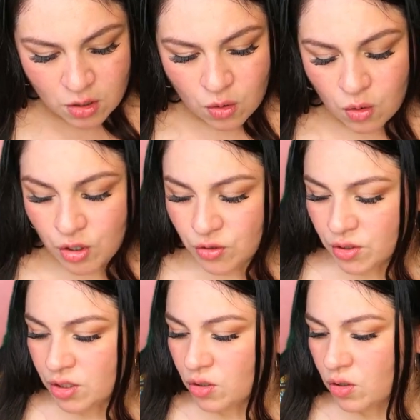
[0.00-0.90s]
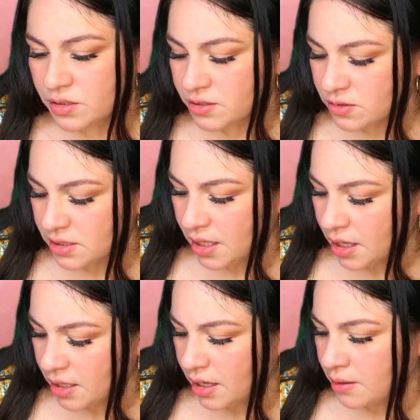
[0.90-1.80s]
Or you can also
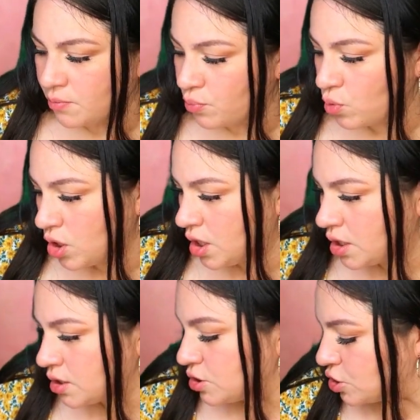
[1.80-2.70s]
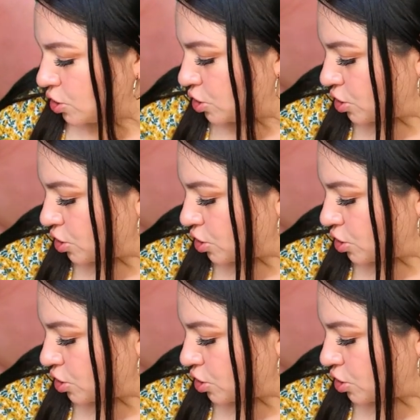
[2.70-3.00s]
take a brush.